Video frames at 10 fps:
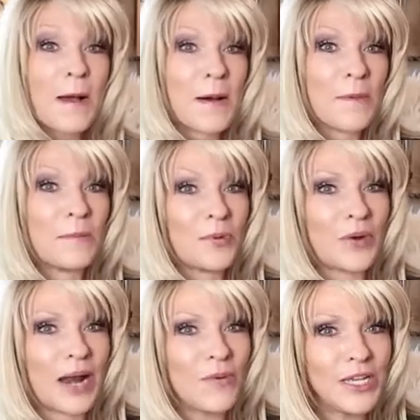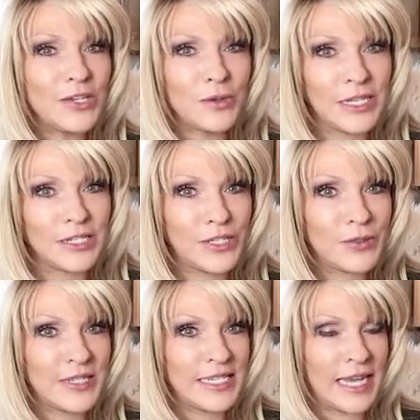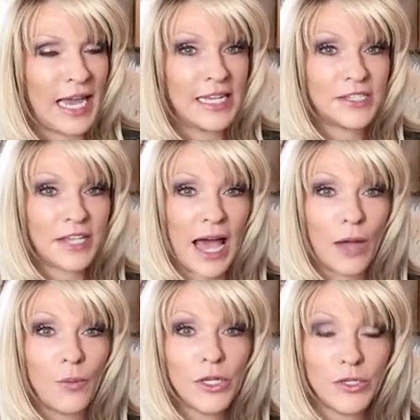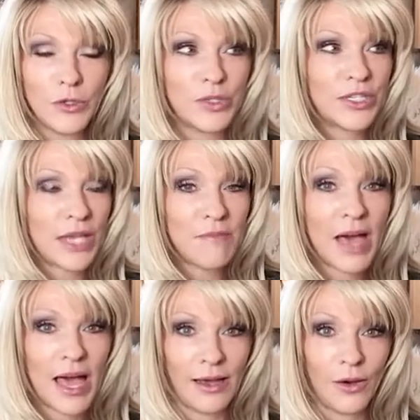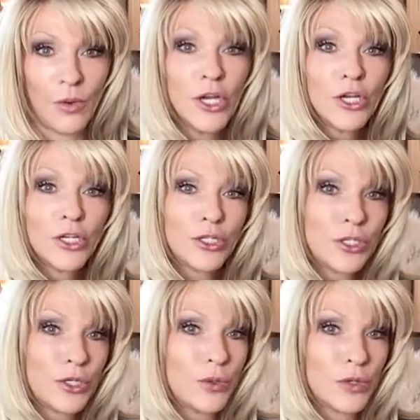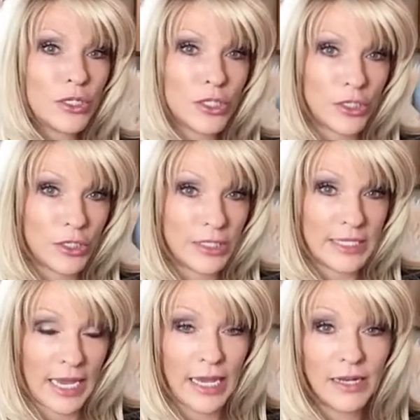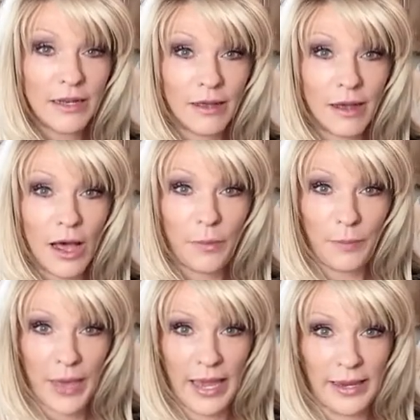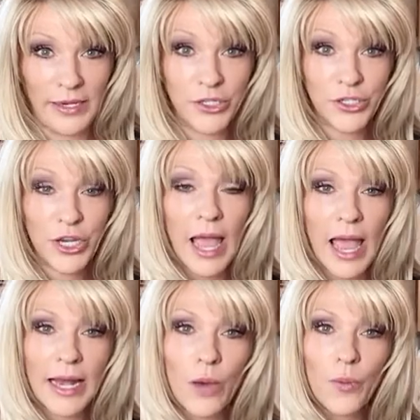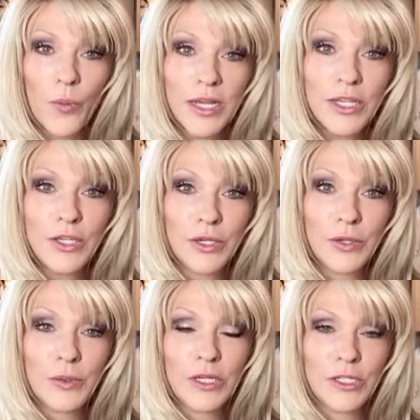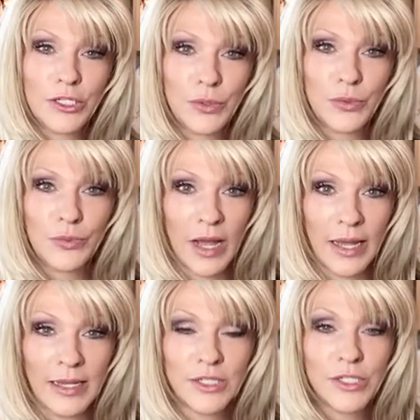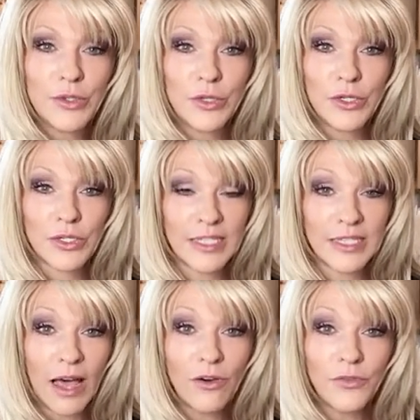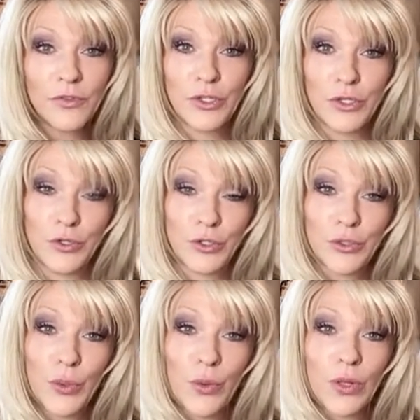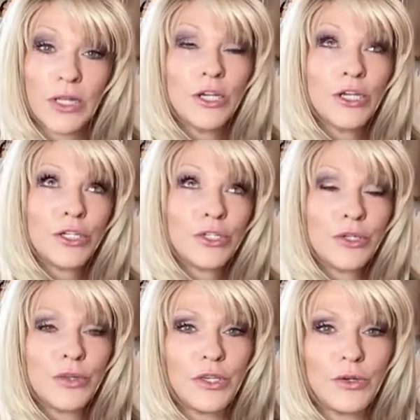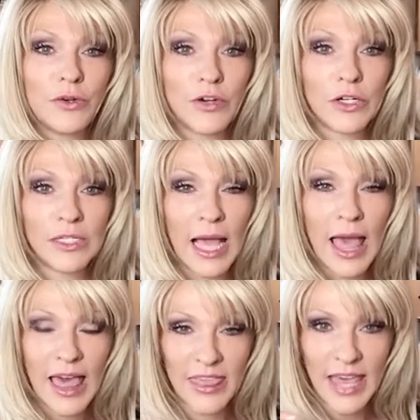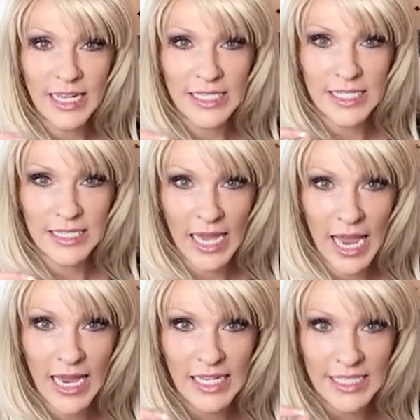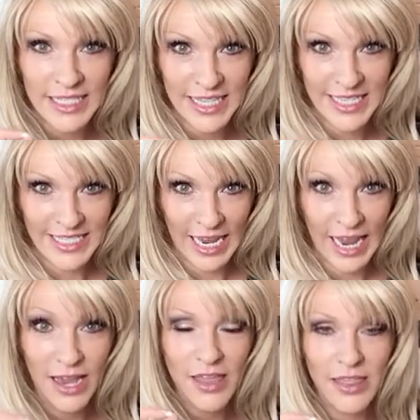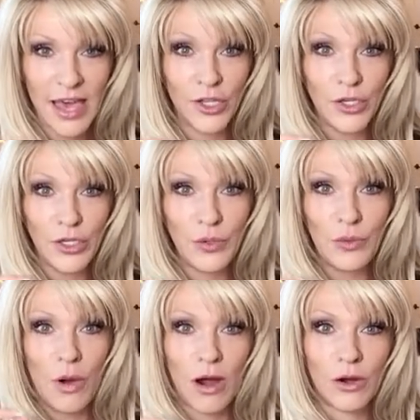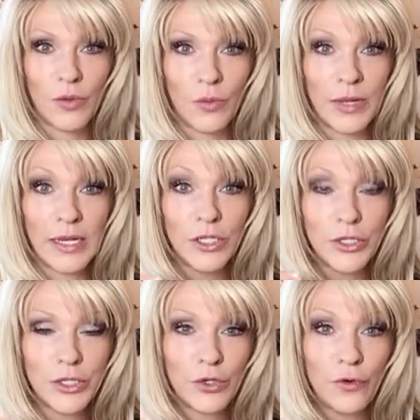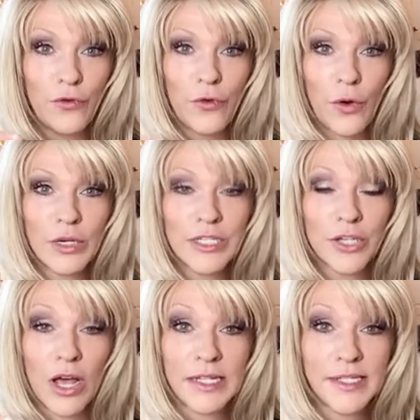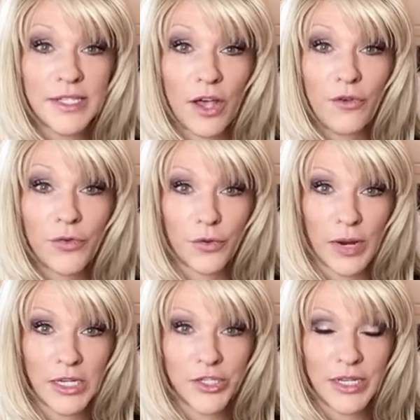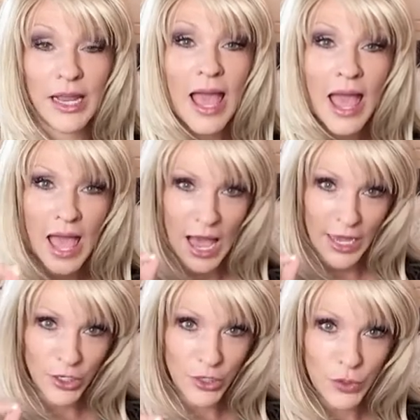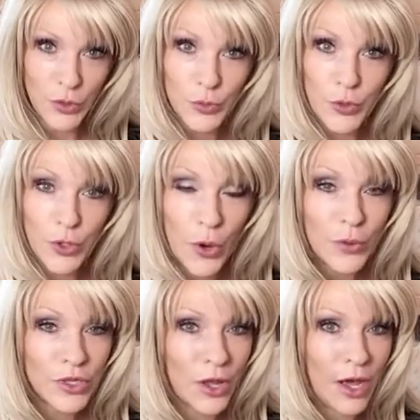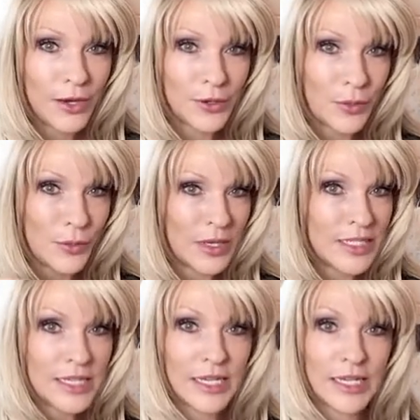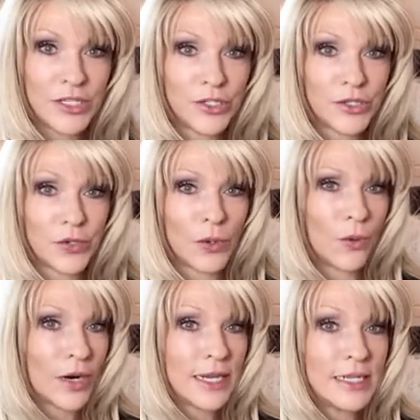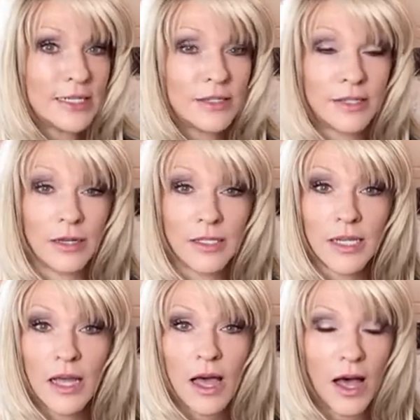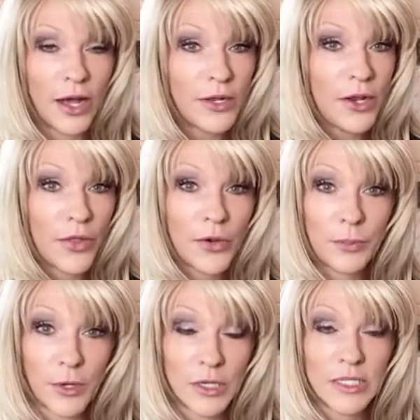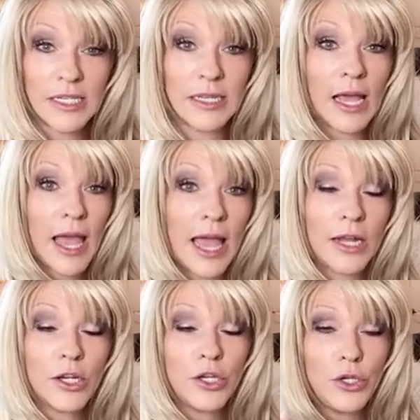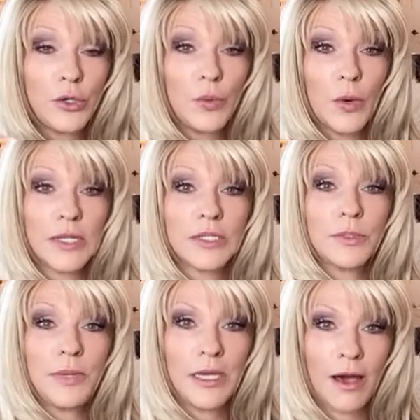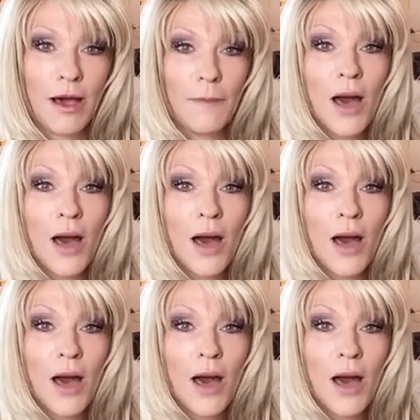But what I want you to do today is I want you somehow to date a page, and I want you to write to yourself, to your soul, to the universe, that today is the day that you are going to focus on self-correction, and you no longer want to injure or insult another person, and you want to become